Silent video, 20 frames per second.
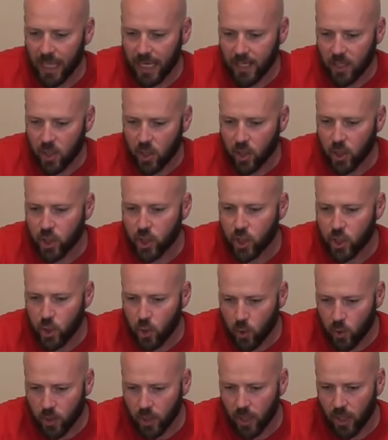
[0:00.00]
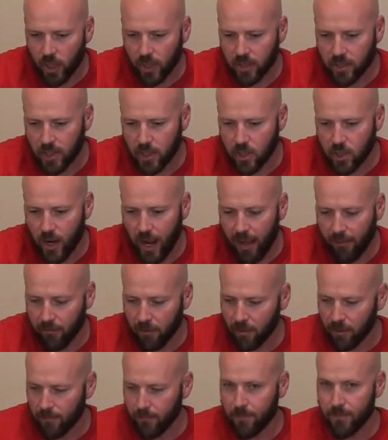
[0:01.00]
to help you visualize and
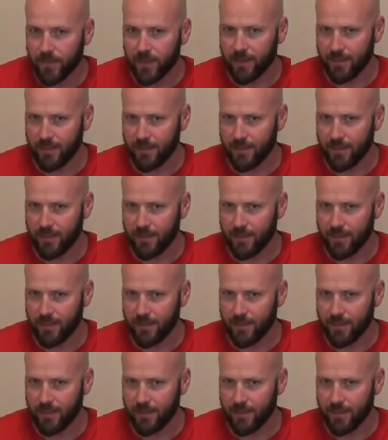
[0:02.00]
reverse